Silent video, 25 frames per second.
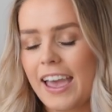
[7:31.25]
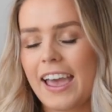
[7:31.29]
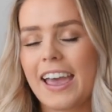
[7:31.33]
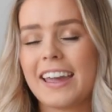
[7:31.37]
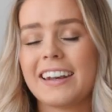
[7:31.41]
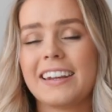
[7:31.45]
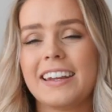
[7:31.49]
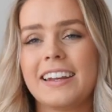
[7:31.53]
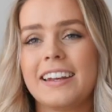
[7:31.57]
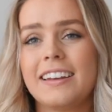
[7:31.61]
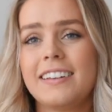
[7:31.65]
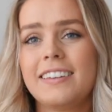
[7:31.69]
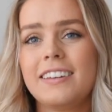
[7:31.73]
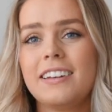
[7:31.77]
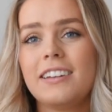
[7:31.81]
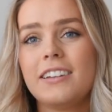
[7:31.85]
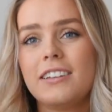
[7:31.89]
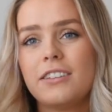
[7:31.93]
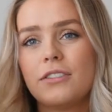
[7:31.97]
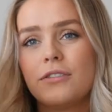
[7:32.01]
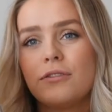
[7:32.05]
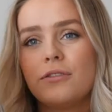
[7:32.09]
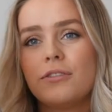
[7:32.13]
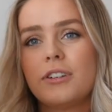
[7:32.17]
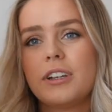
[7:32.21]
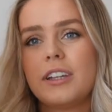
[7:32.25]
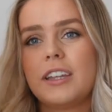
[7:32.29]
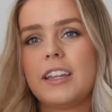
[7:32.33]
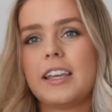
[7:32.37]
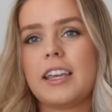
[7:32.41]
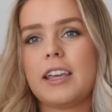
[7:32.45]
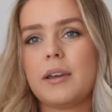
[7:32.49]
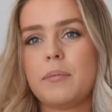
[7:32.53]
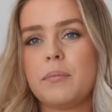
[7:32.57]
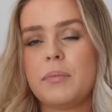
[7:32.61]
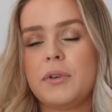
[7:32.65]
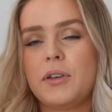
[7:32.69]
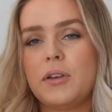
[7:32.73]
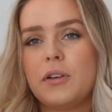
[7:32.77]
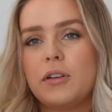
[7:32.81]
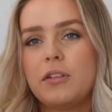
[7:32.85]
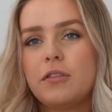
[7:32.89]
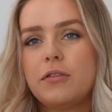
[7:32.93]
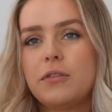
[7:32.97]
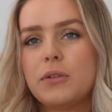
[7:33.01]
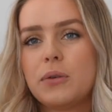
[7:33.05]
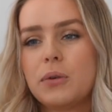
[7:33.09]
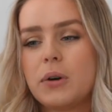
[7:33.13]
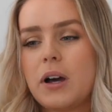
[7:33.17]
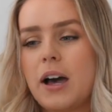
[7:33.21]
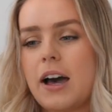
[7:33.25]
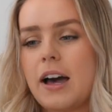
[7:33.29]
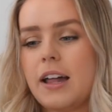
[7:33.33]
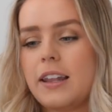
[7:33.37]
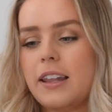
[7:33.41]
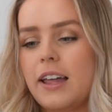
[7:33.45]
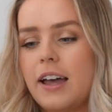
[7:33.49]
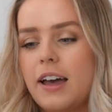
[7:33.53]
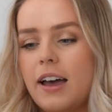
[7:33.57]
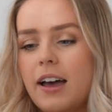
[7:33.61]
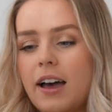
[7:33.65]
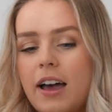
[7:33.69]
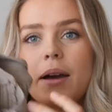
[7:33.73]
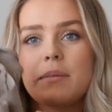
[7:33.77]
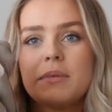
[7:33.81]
And it is in this really beautiful color.